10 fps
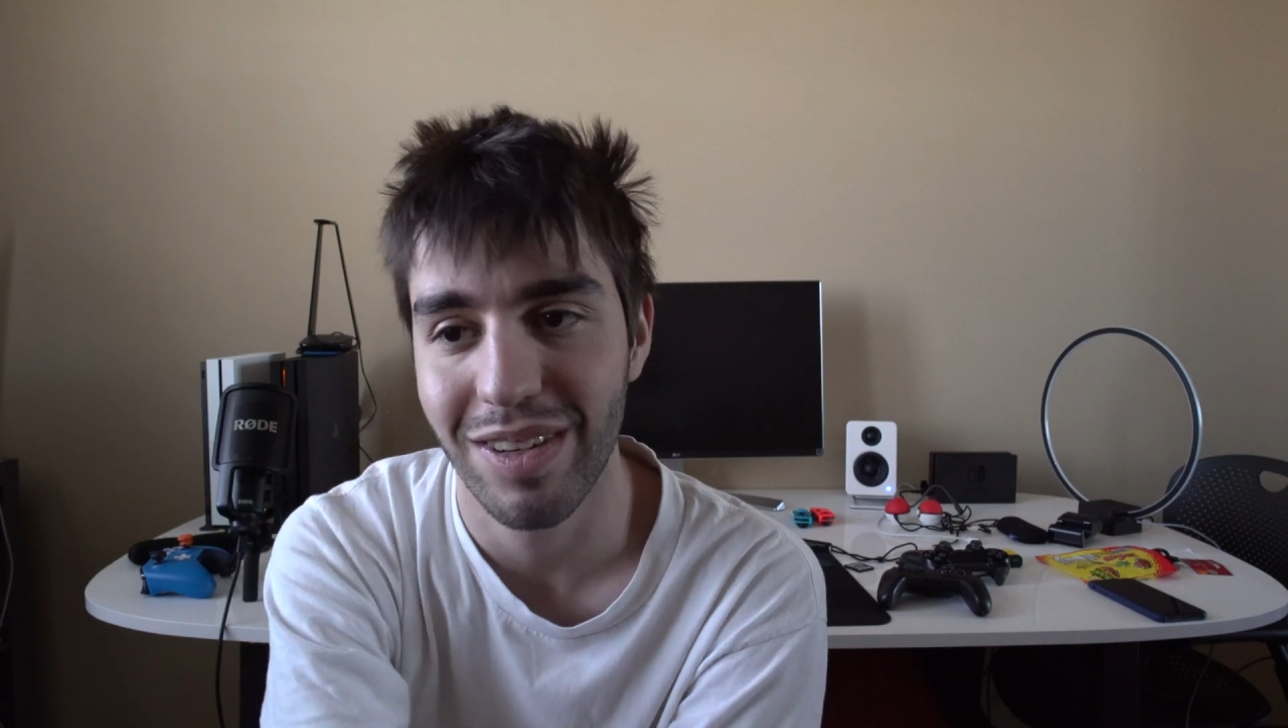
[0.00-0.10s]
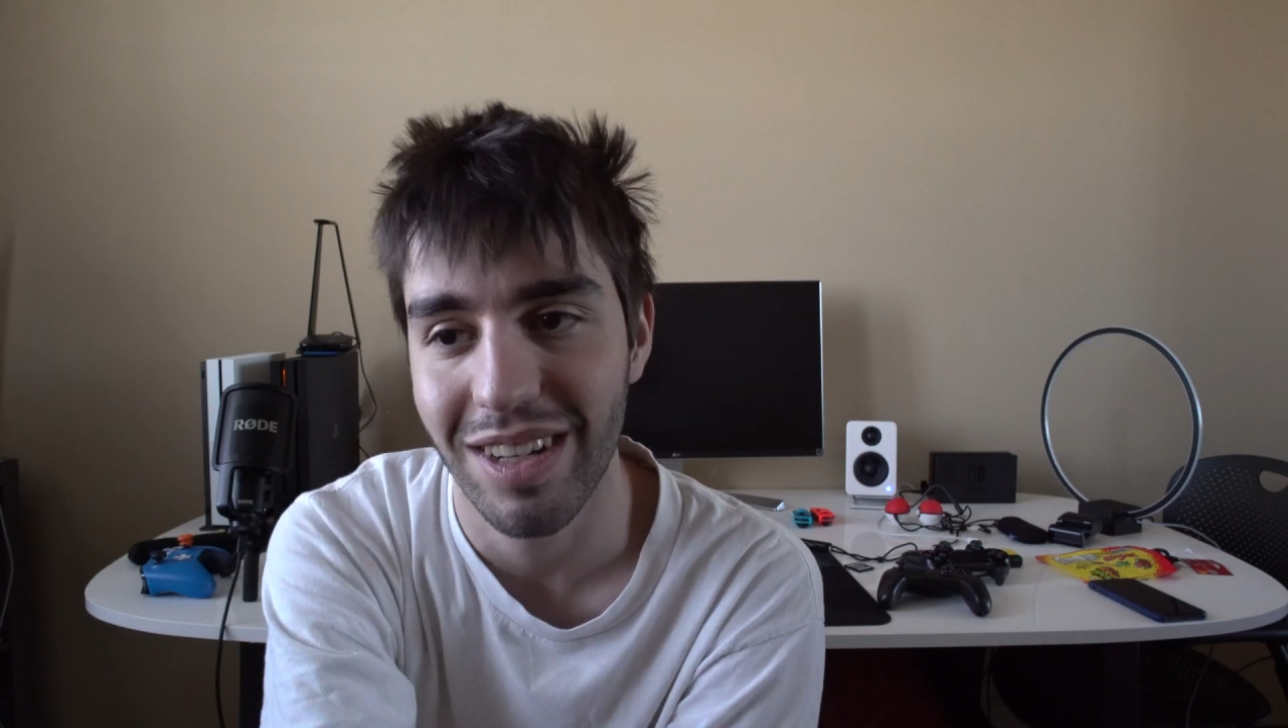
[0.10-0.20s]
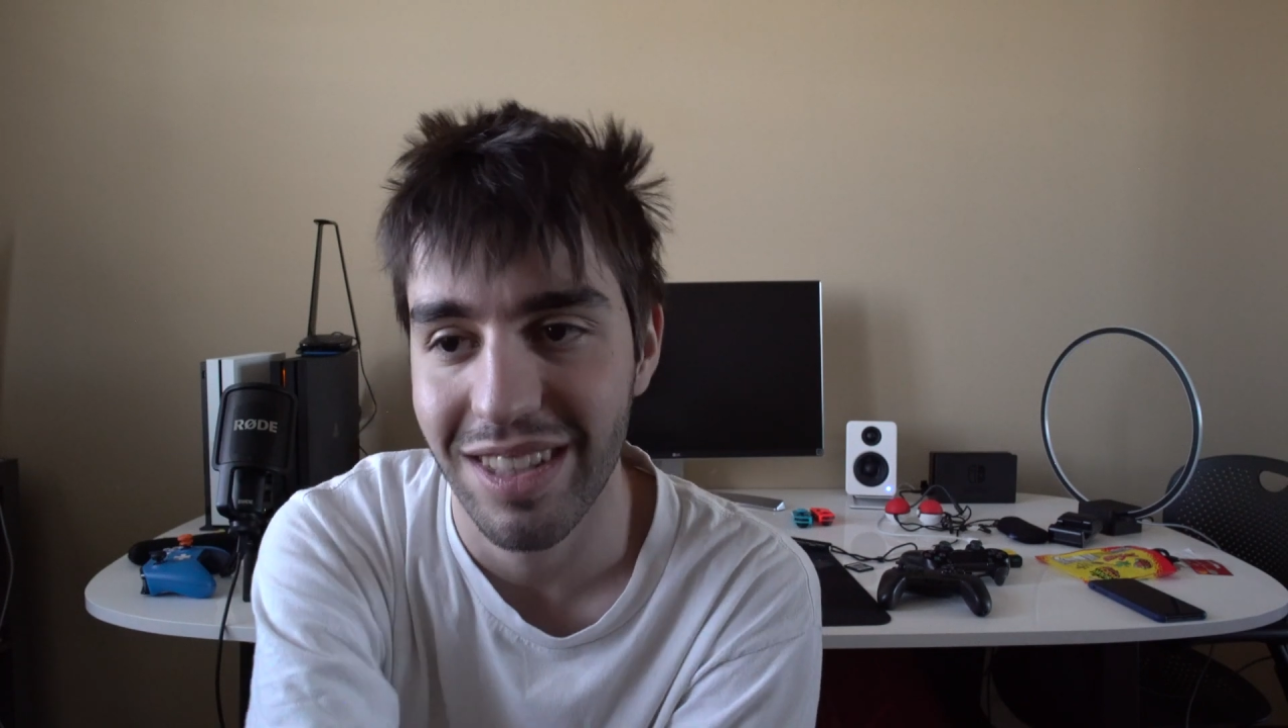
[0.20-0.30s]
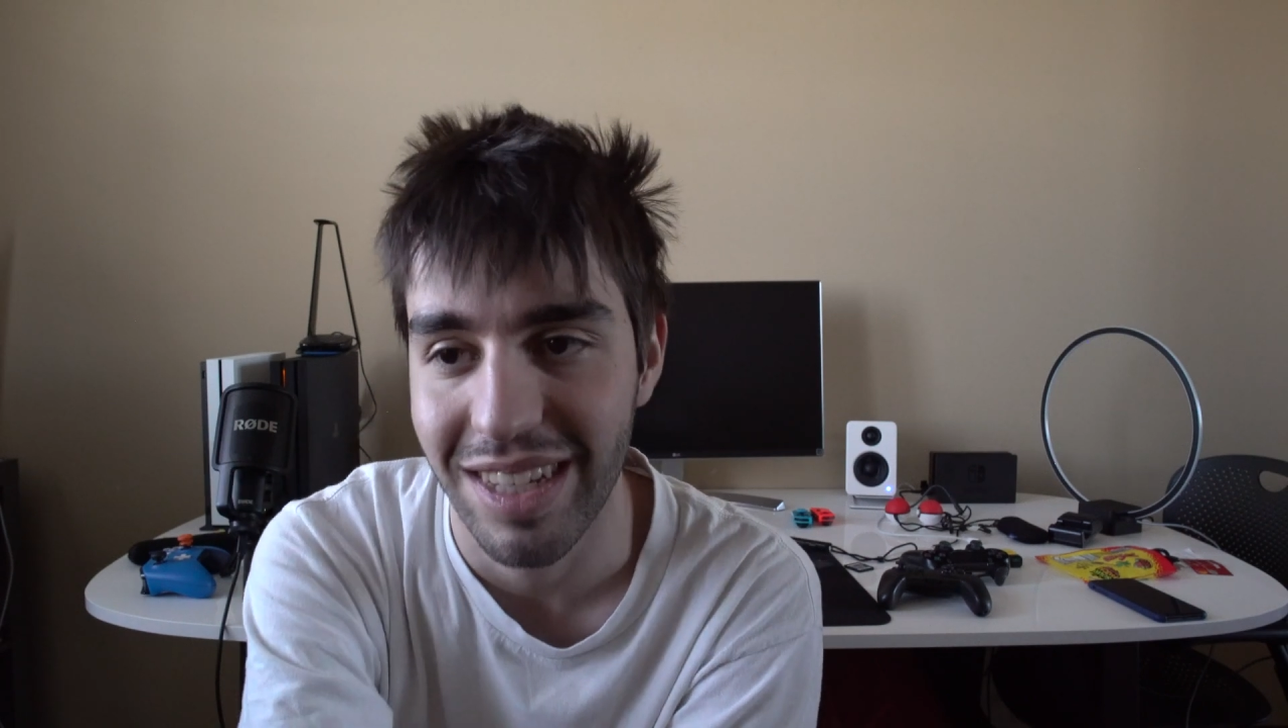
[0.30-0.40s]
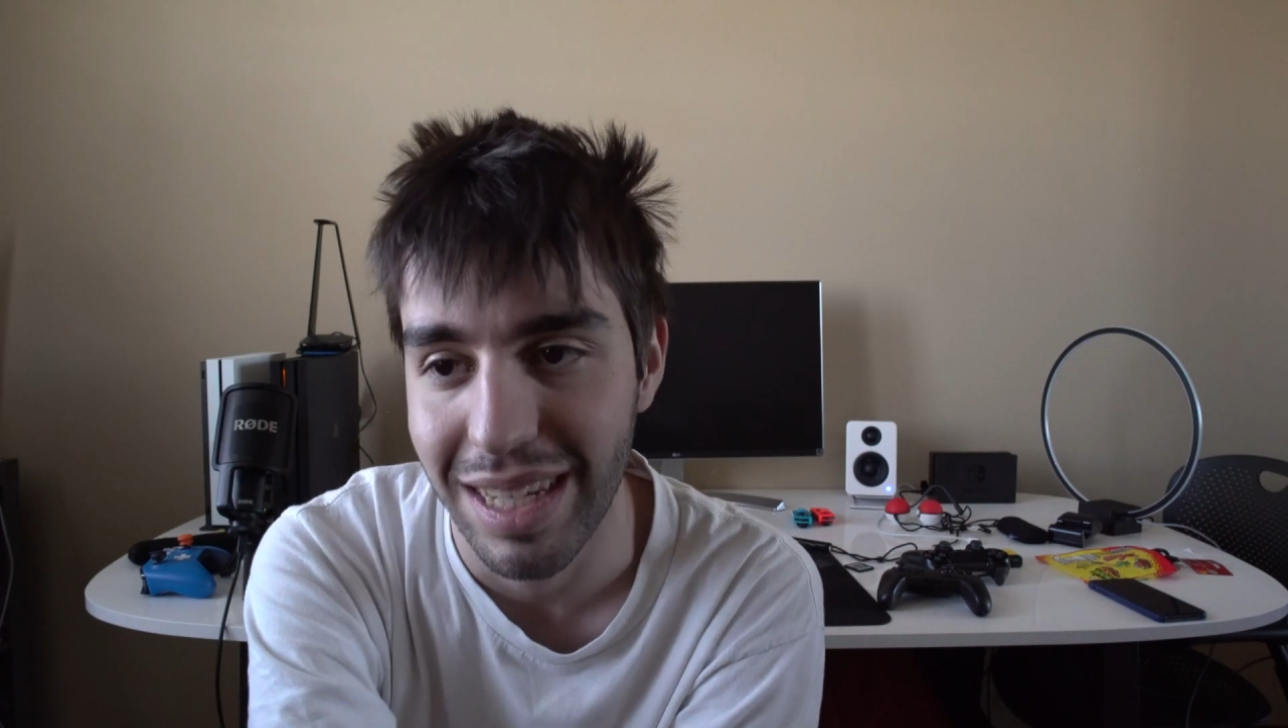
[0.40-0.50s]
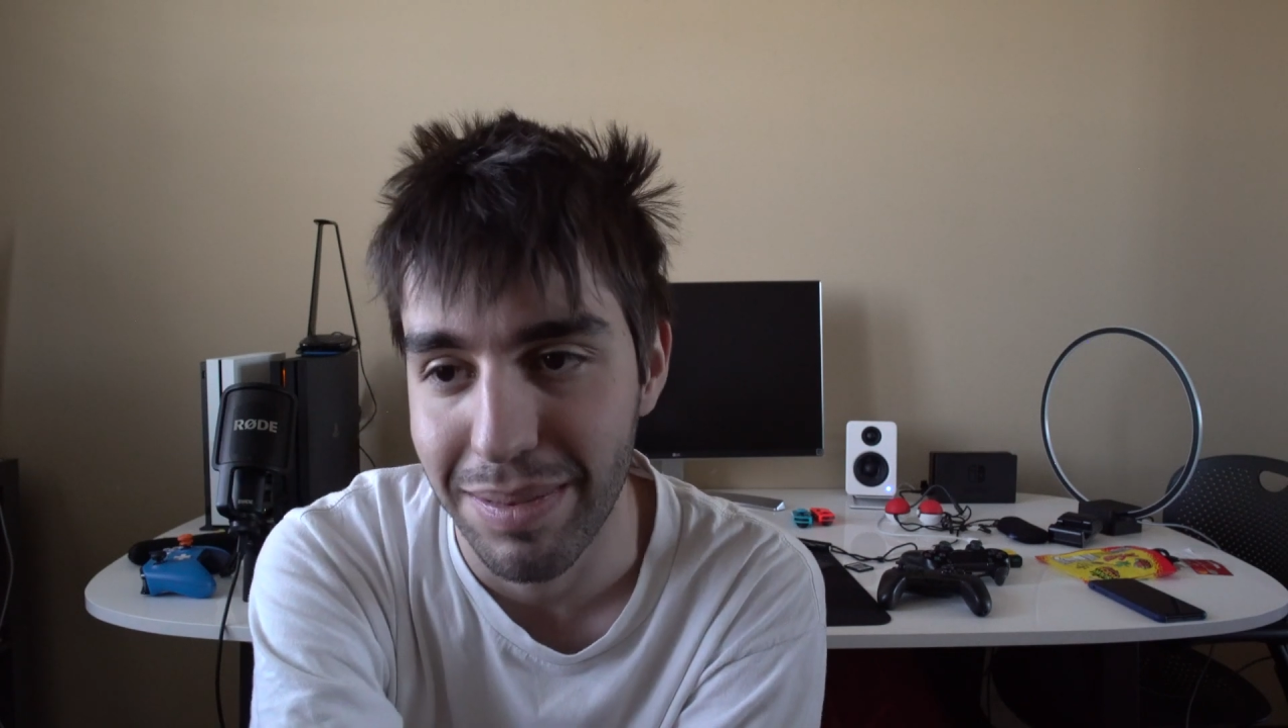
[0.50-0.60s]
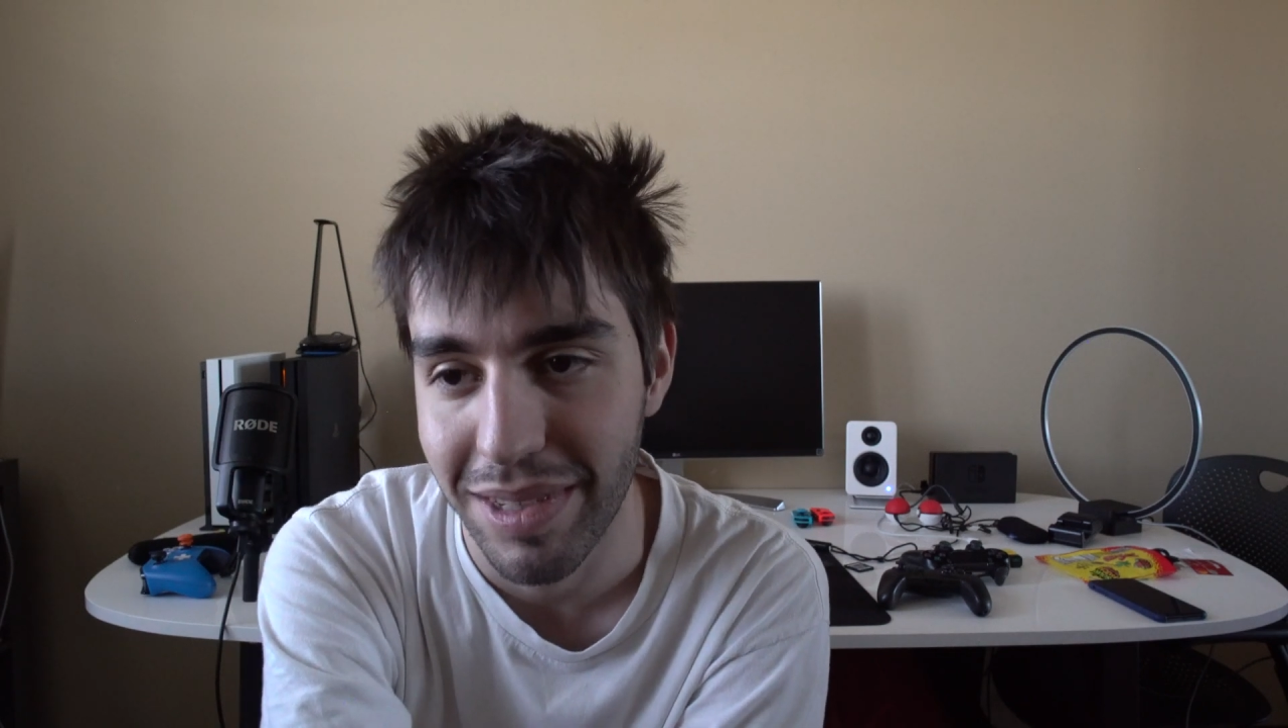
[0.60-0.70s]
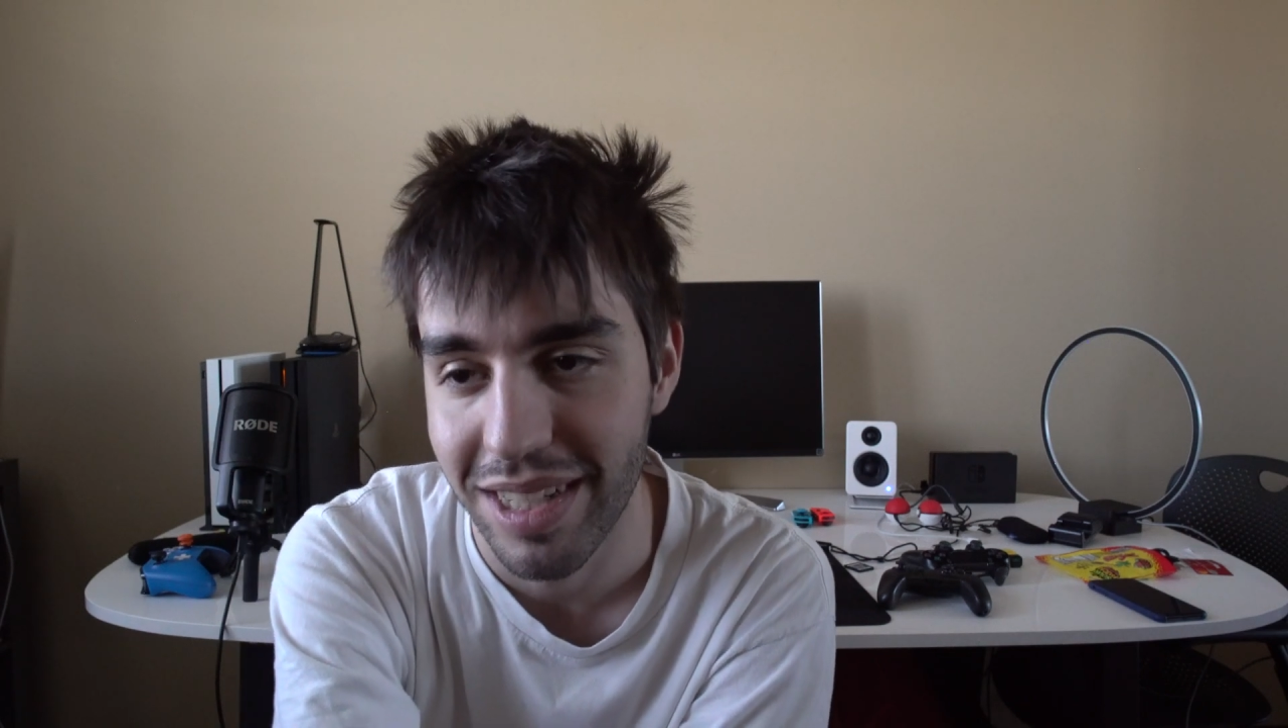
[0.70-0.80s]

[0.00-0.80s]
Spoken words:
Forgot the name of